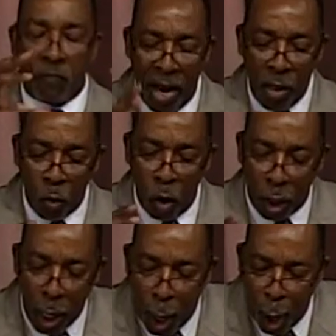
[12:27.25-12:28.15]
Faith will
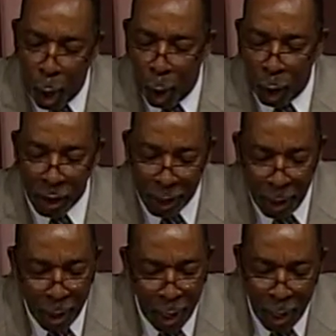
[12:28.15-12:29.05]
cause,
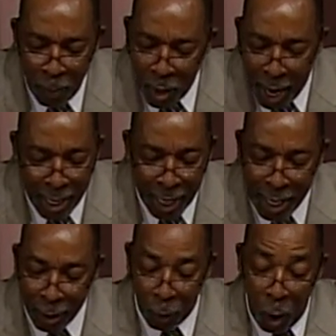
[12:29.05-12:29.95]
let, let, let, I, I
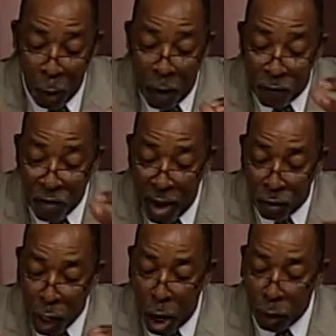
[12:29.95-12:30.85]
got to,
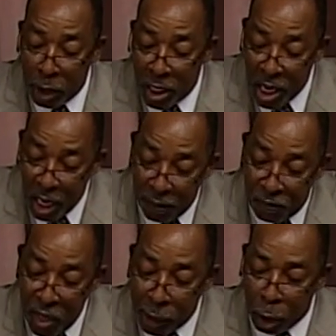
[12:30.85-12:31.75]
faith causes the
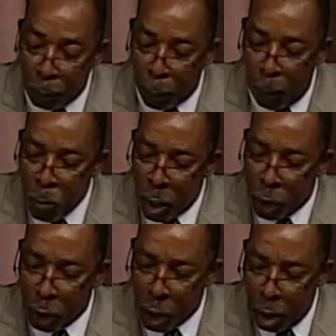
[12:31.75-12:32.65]
invisible
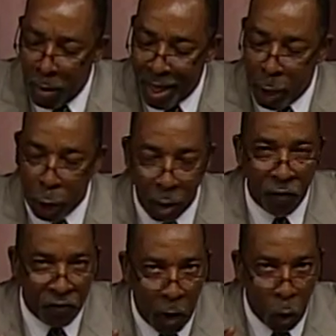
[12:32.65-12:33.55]
to come into
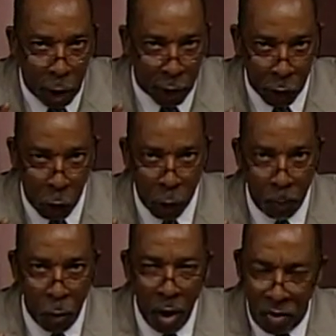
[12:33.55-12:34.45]
focus.
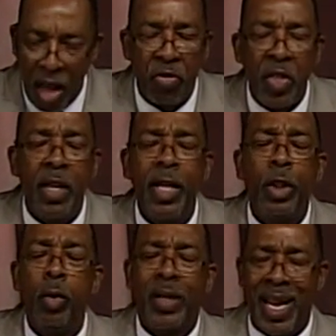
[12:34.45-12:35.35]
That thing that
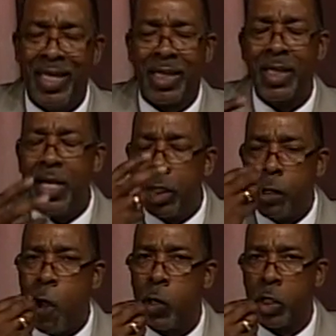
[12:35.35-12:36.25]
you can't see, it
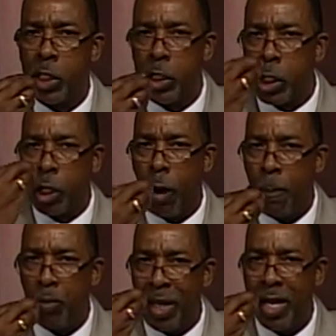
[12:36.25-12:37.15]
causes it to
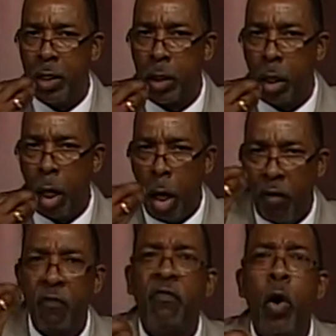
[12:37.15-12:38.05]
come into
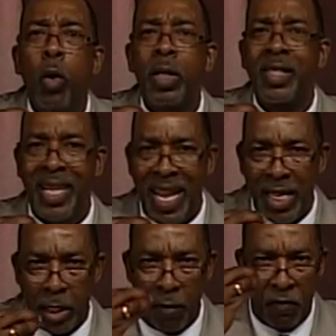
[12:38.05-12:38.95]
focus,
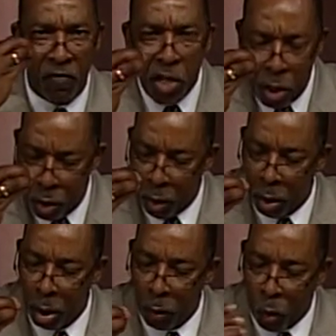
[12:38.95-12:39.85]
into view.
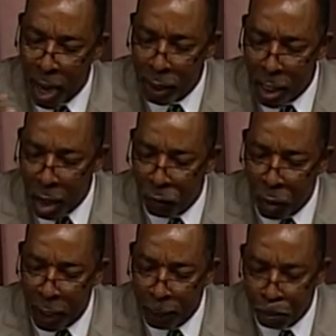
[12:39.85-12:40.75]
Watch now,
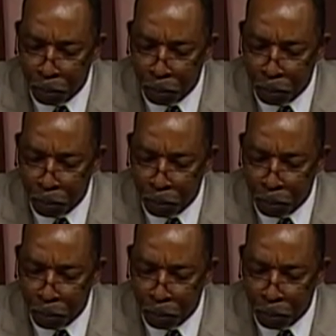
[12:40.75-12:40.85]
friend.